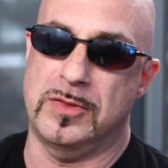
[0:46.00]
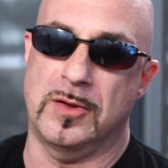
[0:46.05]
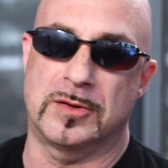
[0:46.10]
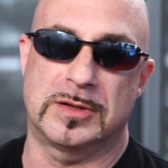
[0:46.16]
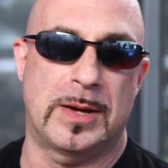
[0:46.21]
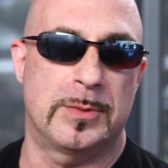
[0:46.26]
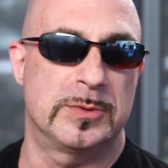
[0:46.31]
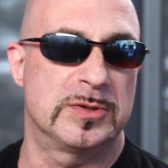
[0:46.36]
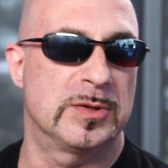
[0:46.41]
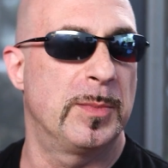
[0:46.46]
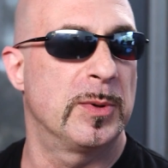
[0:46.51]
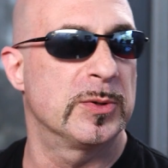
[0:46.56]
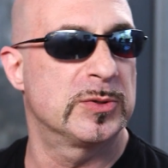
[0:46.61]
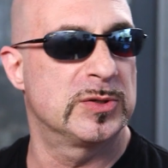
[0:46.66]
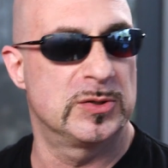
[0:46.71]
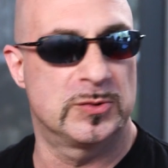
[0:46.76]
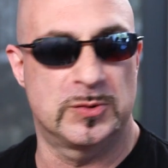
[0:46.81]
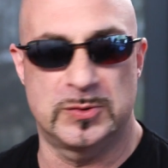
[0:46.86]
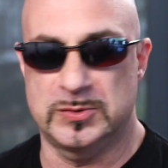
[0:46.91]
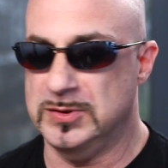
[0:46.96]
thought that was the most
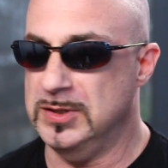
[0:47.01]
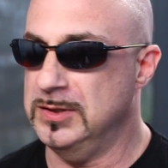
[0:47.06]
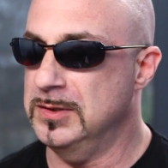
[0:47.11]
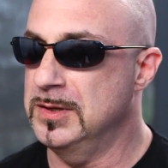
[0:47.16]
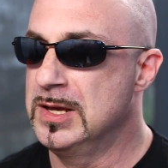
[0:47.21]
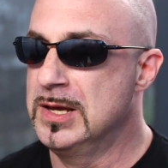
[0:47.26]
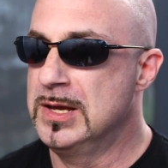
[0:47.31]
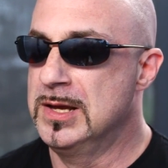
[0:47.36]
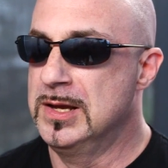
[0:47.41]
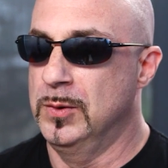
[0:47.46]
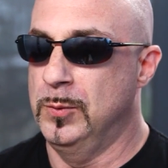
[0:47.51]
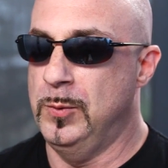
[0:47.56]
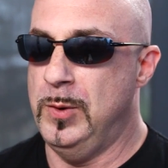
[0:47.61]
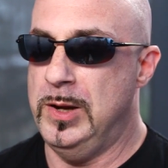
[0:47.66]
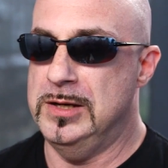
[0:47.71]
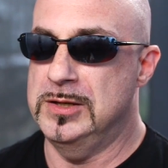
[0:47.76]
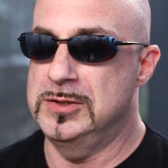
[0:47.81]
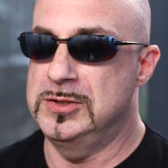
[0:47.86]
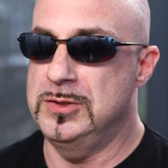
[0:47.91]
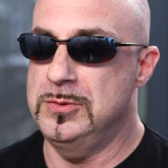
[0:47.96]
interesting
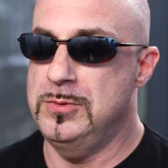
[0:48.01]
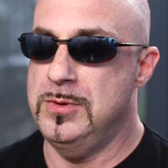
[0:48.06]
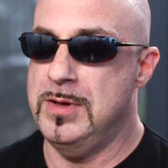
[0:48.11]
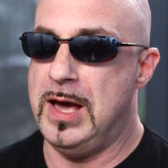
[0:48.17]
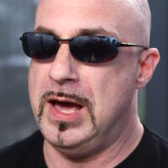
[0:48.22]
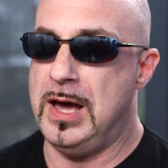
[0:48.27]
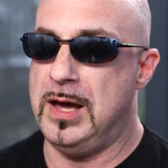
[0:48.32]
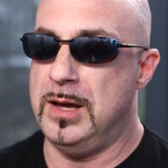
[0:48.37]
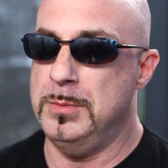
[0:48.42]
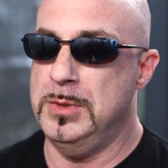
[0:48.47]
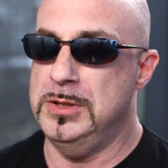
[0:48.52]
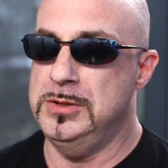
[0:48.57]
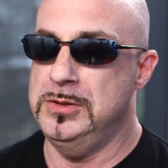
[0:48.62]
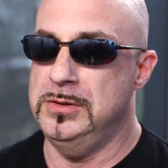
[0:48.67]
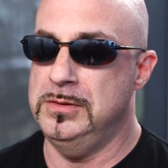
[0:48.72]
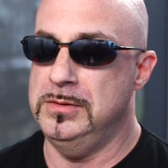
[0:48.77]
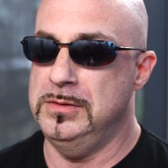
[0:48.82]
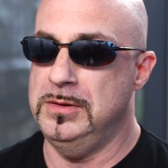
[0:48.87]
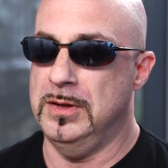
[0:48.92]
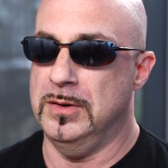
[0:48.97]
way to do that. I
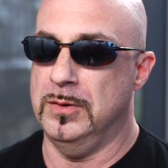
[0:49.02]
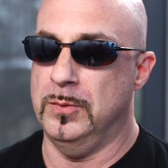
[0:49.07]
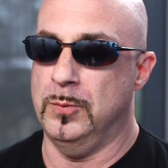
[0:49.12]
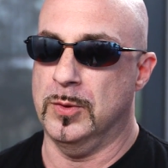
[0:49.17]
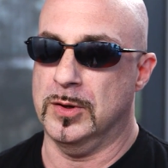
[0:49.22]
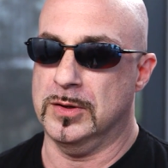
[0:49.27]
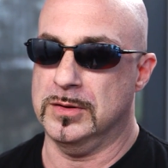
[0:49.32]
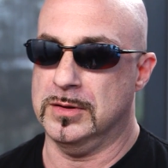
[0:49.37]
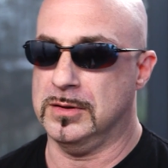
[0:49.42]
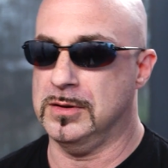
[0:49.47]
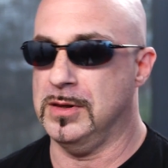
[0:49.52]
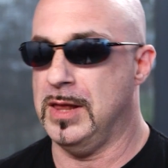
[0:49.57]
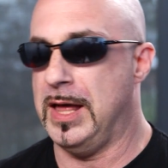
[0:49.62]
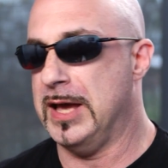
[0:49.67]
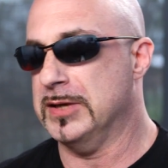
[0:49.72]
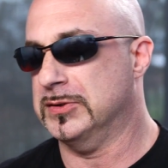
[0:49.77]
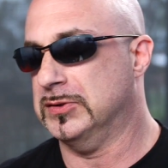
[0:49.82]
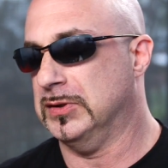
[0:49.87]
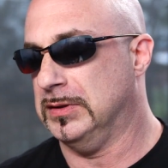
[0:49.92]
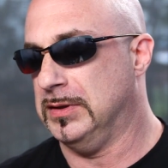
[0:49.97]
mean, one of the
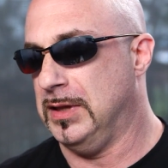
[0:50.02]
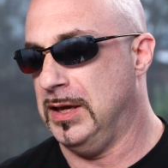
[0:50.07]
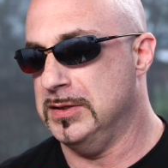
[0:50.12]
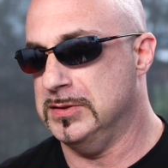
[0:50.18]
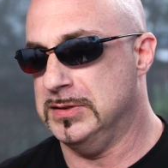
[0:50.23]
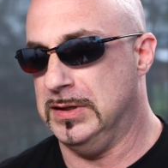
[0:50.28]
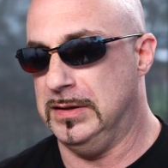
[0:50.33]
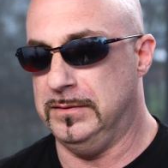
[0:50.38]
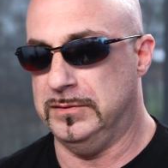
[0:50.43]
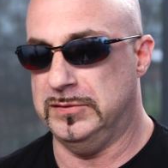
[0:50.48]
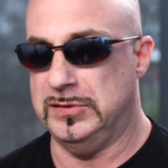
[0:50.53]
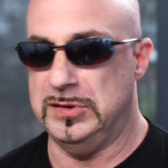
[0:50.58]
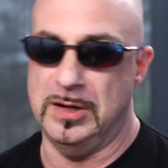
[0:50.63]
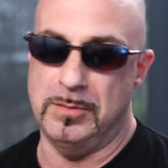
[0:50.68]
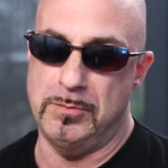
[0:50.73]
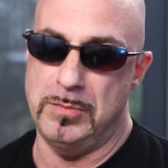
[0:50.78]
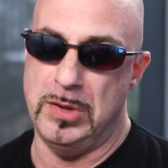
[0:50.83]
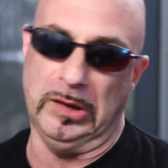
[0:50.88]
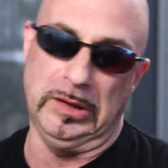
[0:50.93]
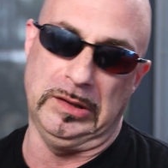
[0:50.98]
classic things that you've seen
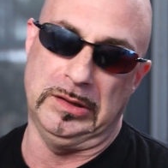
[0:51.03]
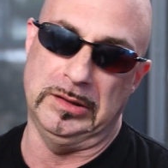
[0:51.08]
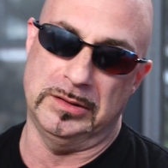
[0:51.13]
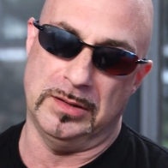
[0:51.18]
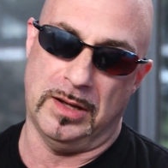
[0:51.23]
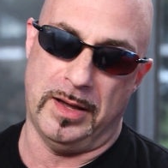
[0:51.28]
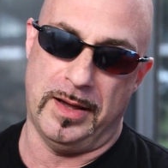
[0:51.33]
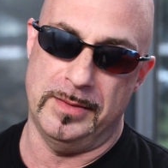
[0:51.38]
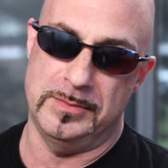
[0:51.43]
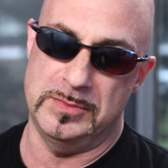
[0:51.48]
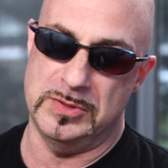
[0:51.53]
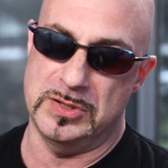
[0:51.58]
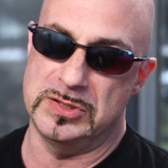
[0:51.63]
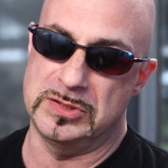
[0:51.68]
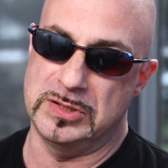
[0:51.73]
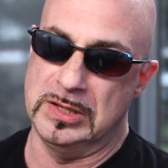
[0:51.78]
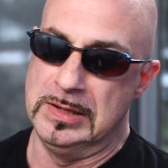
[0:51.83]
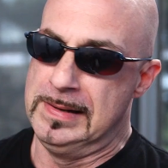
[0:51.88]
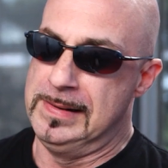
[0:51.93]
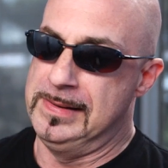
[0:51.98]
a million times
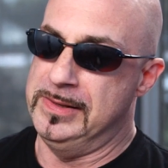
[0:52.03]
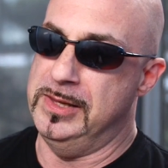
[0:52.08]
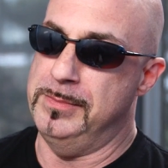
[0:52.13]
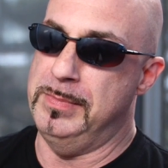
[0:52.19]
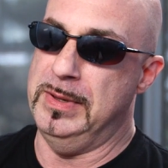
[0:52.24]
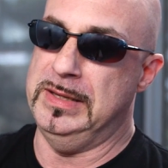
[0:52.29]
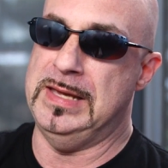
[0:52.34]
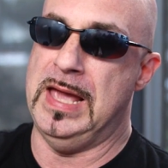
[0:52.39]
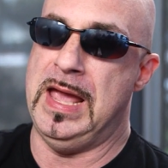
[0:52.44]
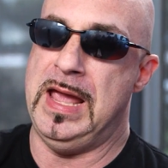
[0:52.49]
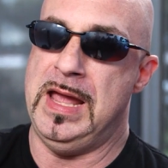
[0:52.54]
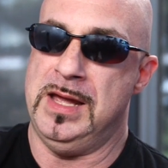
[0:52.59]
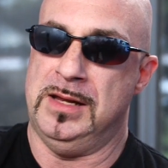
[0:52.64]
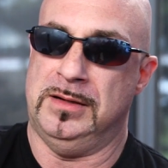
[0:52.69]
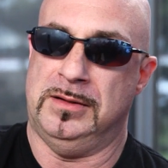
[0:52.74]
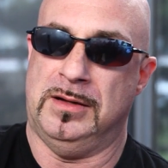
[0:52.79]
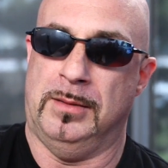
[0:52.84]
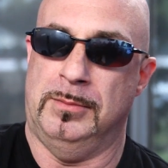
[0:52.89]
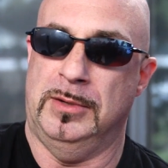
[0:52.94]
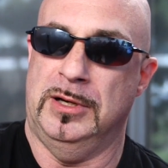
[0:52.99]
is the big
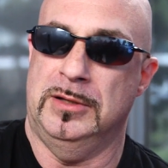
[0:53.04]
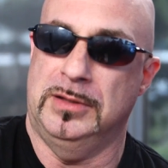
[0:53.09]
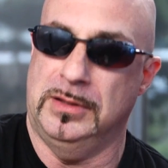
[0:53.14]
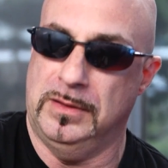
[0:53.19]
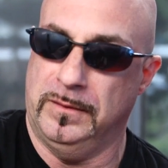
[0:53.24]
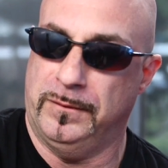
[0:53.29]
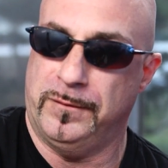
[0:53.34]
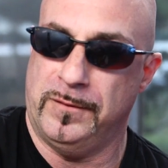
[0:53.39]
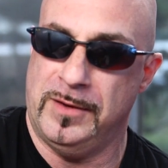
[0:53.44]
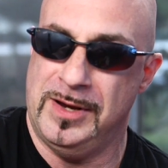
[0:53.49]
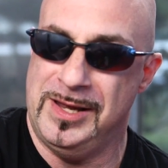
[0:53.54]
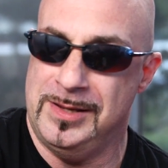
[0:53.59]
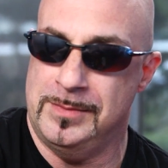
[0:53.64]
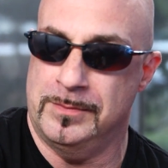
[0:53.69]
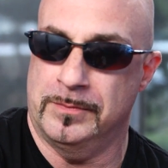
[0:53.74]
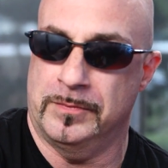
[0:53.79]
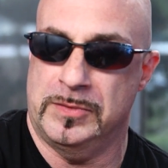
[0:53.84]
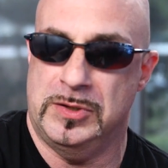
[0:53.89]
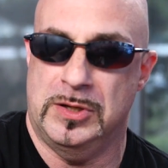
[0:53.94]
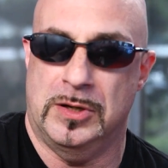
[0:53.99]
hand coming into the
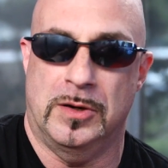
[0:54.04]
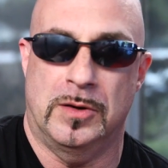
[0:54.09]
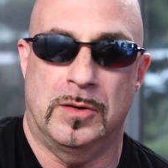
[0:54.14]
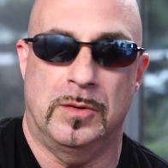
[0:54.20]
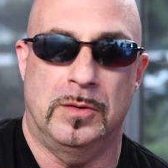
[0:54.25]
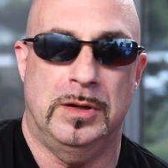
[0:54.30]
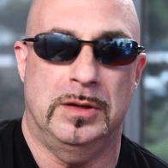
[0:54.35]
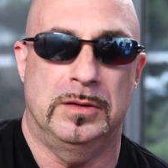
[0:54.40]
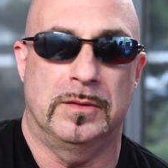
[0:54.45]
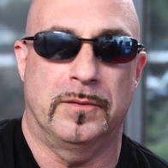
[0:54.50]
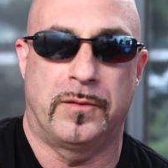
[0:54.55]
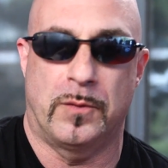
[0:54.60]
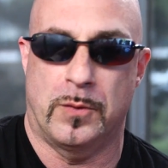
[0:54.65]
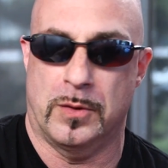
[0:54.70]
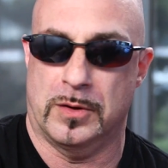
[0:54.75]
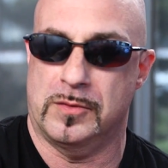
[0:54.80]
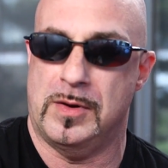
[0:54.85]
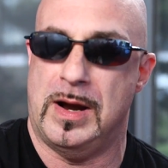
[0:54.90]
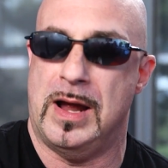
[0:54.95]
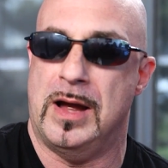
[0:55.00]
frame, in the
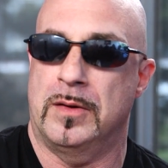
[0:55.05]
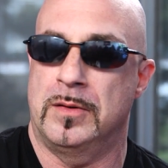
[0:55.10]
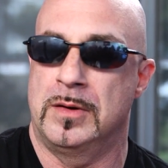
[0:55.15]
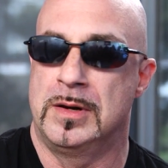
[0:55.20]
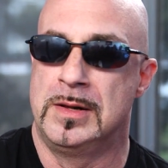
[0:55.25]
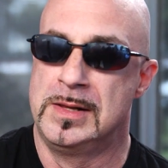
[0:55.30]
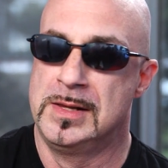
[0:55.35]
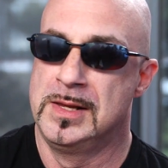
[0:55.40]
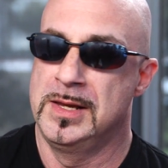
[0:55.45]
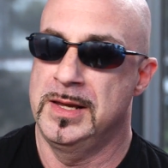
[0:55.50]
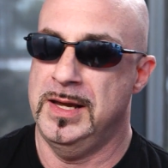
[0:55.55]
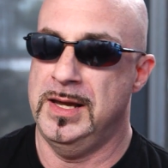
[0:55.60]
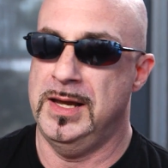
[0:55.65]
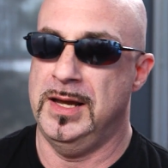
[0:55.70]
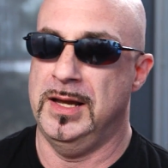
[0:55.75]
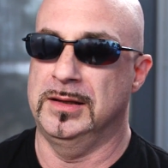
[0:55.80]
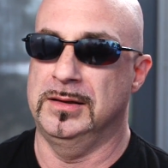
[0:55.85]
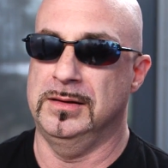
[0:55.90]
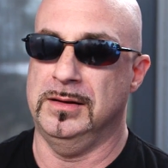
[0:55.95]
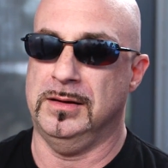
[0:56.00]
foreground.
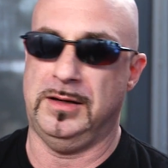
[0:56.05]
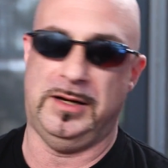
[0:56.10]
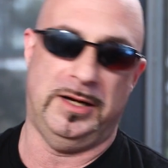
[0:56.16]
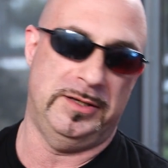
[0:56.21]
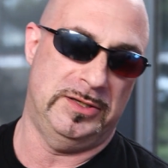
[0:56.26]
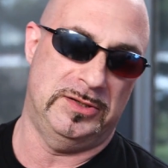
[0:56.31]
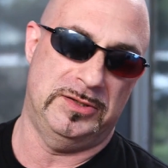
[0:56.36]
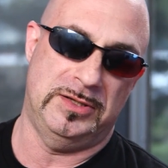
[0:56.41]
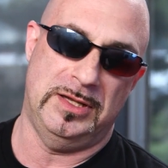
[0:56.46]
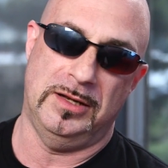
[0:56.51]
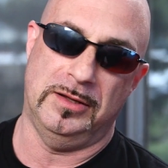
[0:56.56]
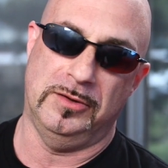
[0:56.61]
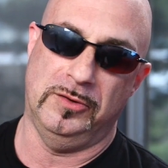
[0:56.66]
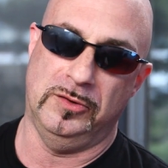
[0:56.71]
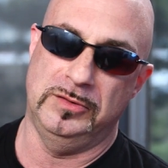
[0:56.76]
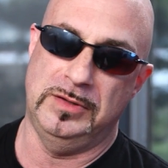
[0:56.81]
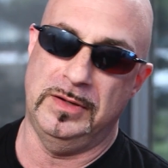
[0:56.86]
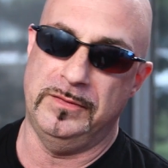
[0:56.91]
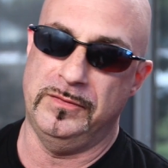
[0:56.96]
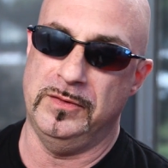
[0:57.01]
And I just did it a
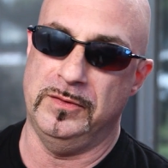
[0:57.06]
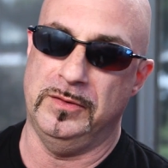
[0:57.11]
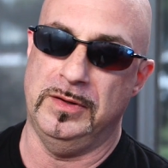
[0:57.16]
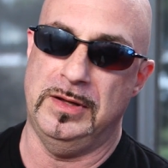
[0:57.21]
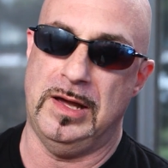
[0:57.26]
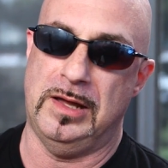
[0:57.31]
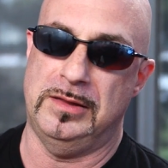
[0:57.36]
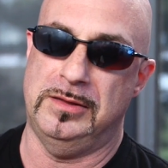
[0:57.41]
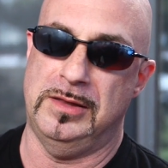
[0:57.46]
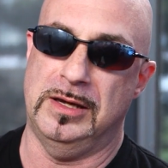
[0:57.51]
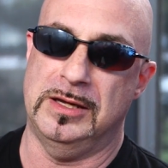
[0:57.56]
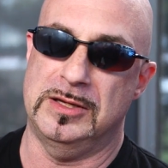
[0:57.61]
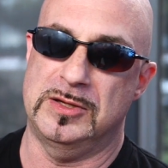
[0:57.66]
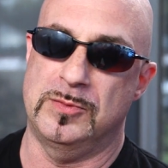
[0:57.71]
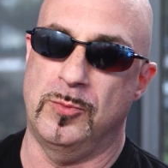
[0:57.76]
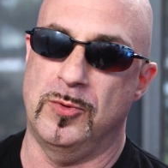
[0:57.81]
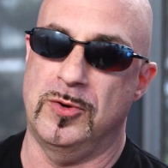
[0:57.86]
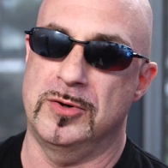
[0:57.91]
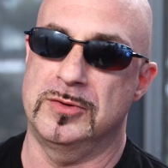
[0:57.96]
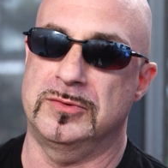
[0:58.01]
little differently. I think it's more